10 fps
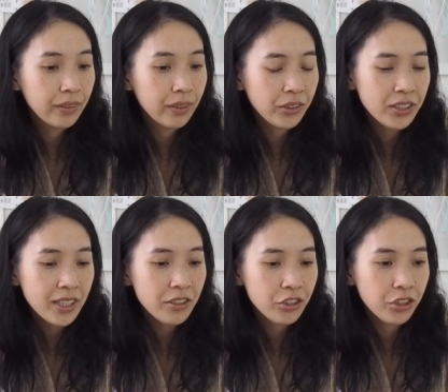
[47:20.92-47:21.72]
honestly,
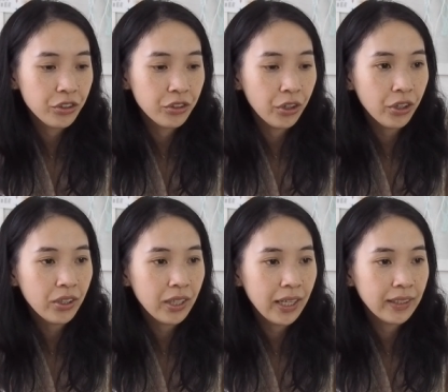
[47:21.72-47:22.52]
I don't know.
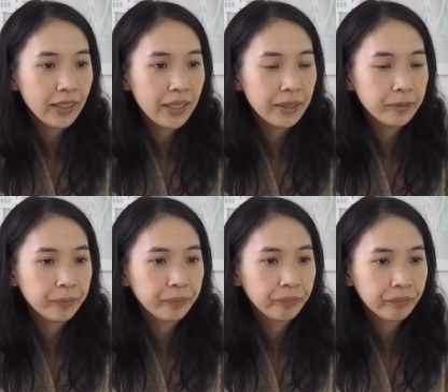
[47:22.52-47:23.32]
Like,
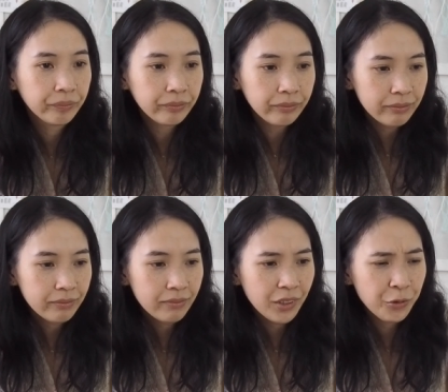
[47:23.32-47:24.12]
um,
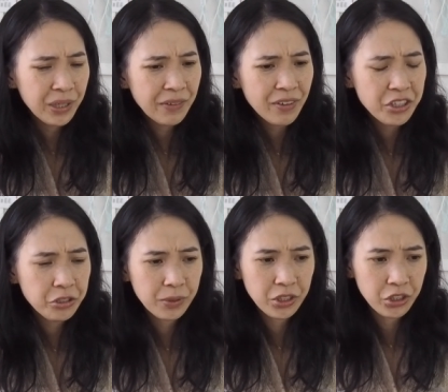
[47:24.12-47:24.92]
whenever I just
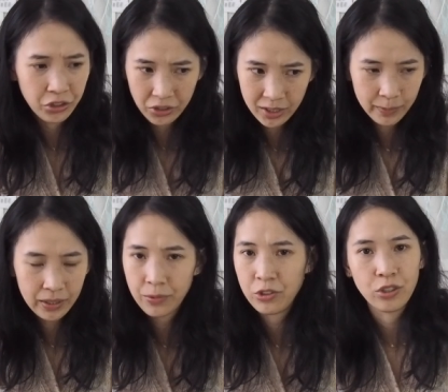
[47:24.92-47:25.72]
wanted to know something,
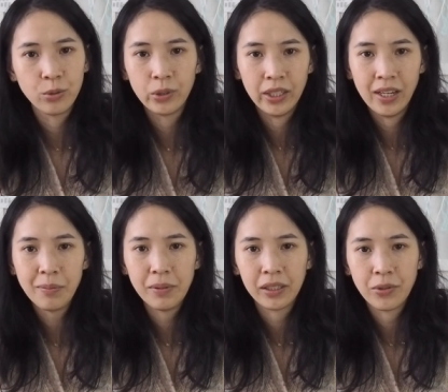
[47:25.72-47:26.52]
I would just look it up.
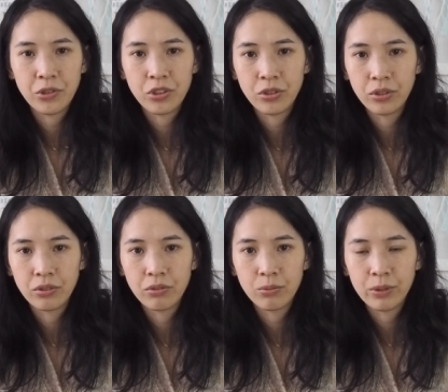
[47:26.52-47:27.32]
Like, I would just
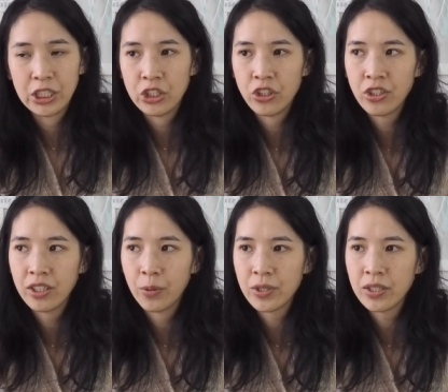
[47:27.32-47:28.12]
research it.
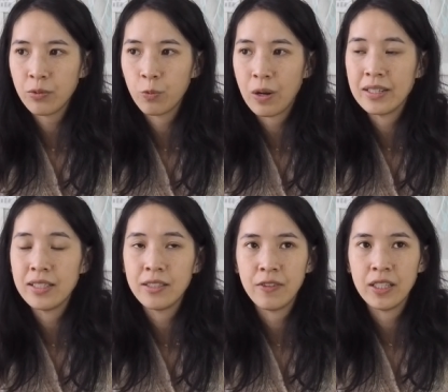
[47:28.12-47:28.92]
There wasn't one
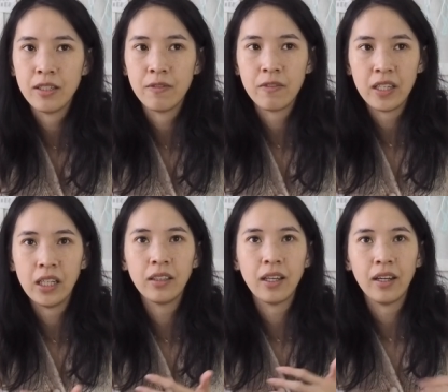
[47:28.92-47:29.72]
definitive
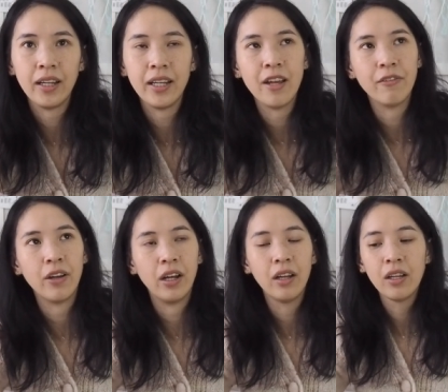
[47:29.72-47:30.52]
thing that I
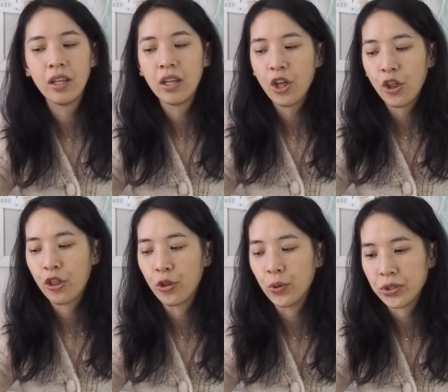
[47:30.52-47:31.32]
ever
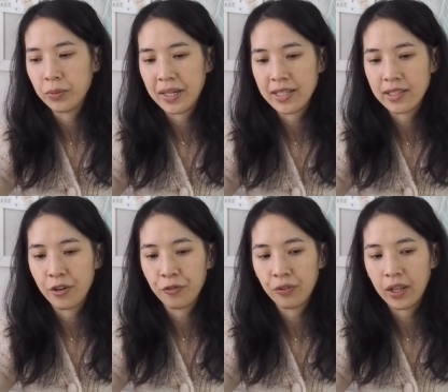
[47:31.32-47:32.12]
thought to
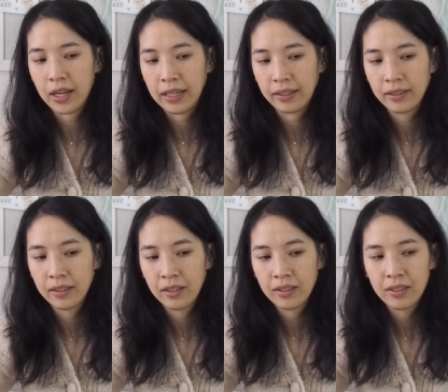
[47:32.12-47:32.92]
myself, like,
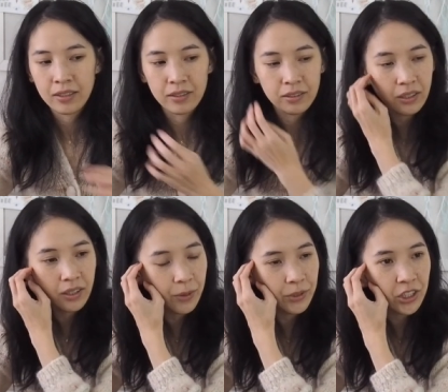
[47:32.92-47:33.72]

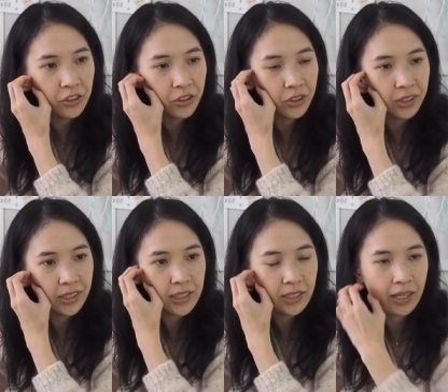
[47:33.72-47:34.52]
God, I wish I'd known
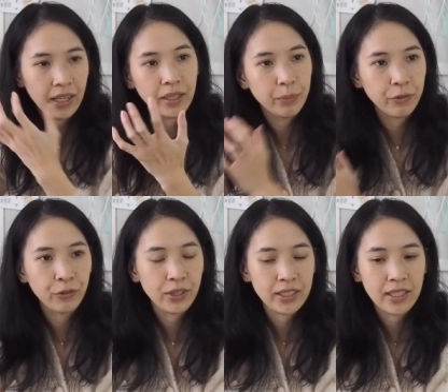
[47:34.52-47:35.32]
this like
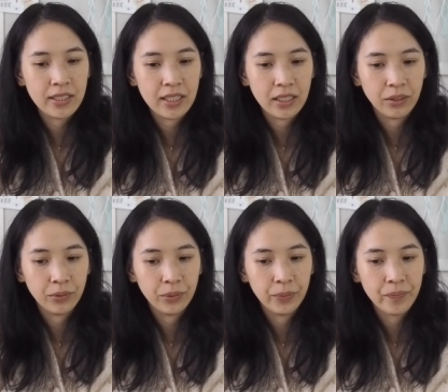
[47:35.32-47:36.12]
before I started knitting
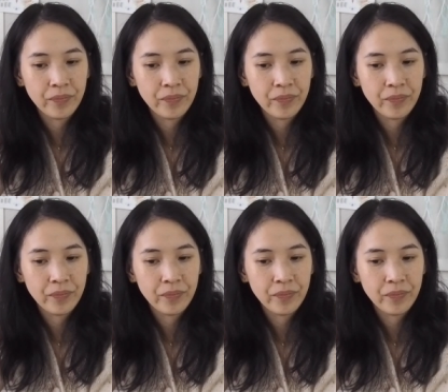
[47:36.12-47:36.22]
or